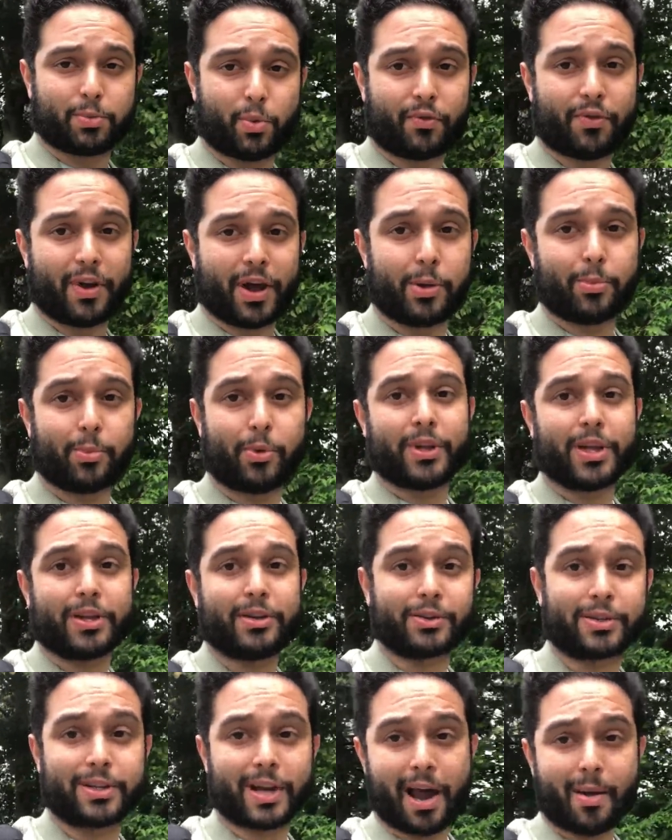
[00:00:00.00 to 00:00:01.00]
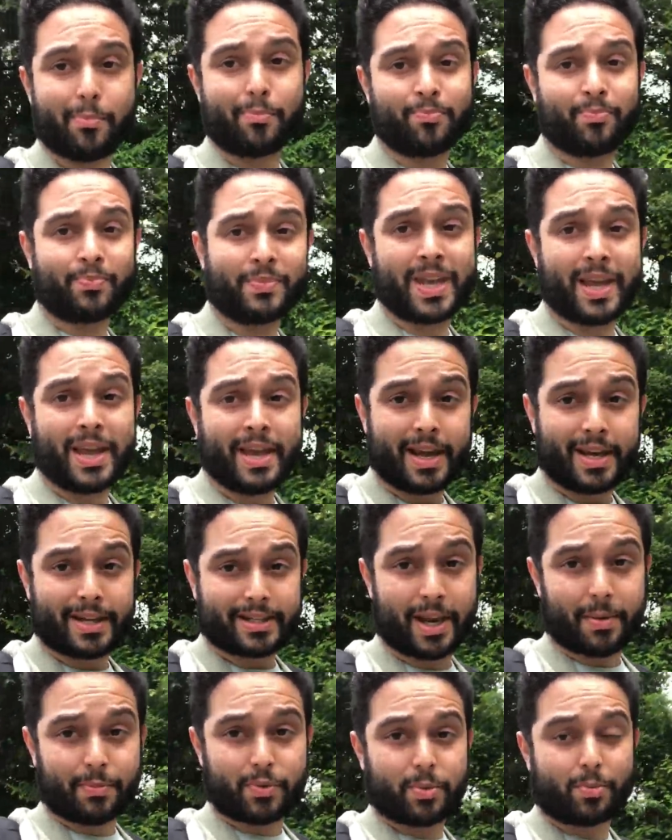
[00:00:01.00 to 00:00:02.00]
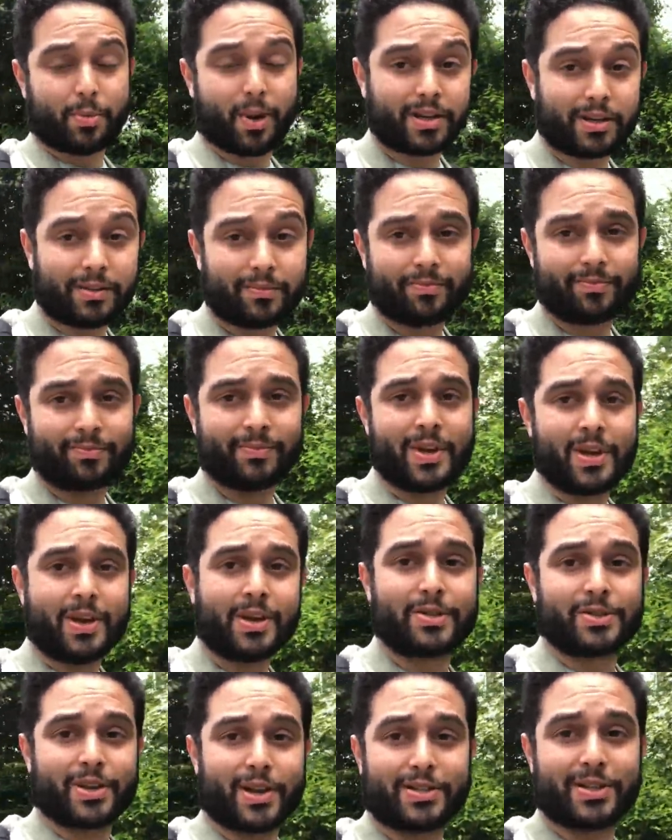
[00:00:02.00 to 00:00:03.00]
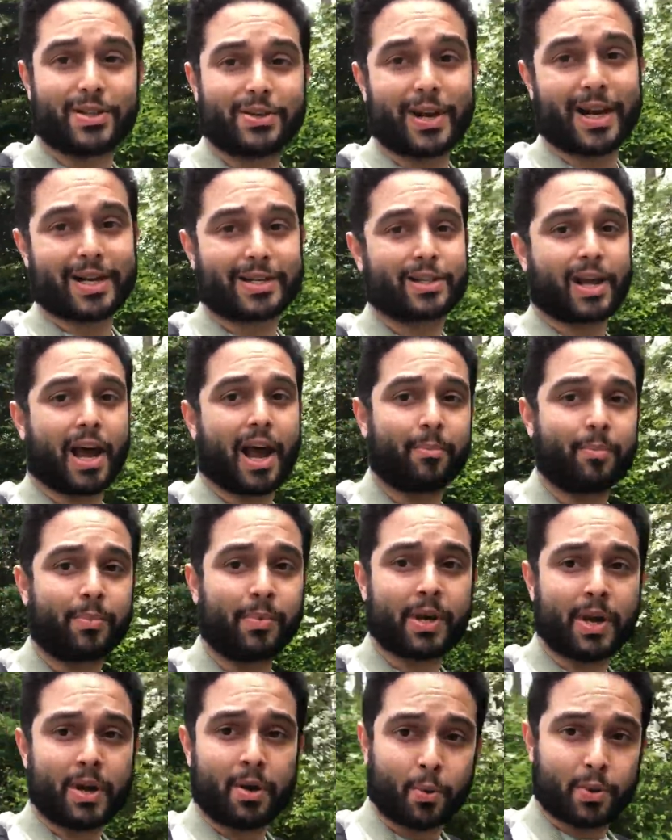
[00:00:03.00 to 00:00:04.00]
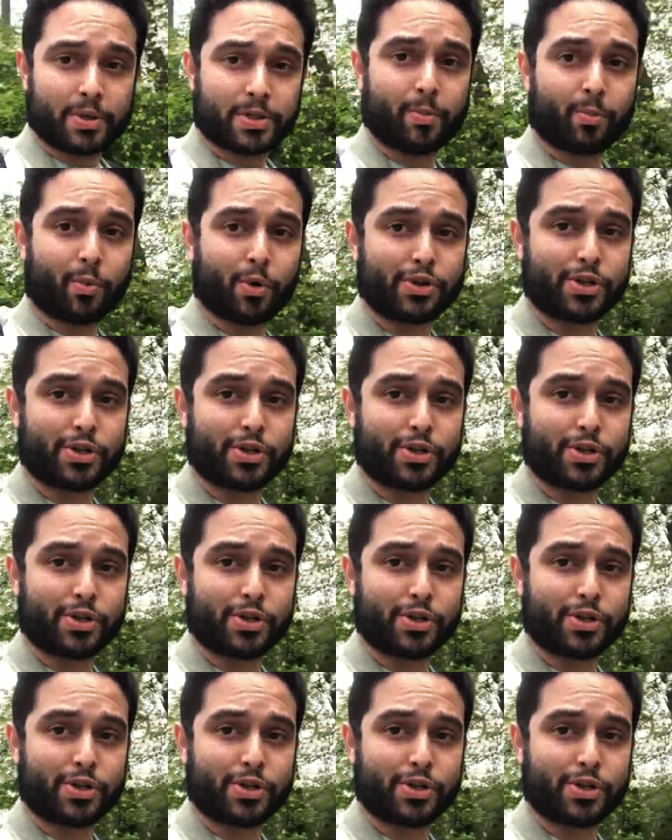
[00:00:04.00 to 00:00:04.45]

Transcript: more valuable than your time, except your money. So I'll see you next time with some more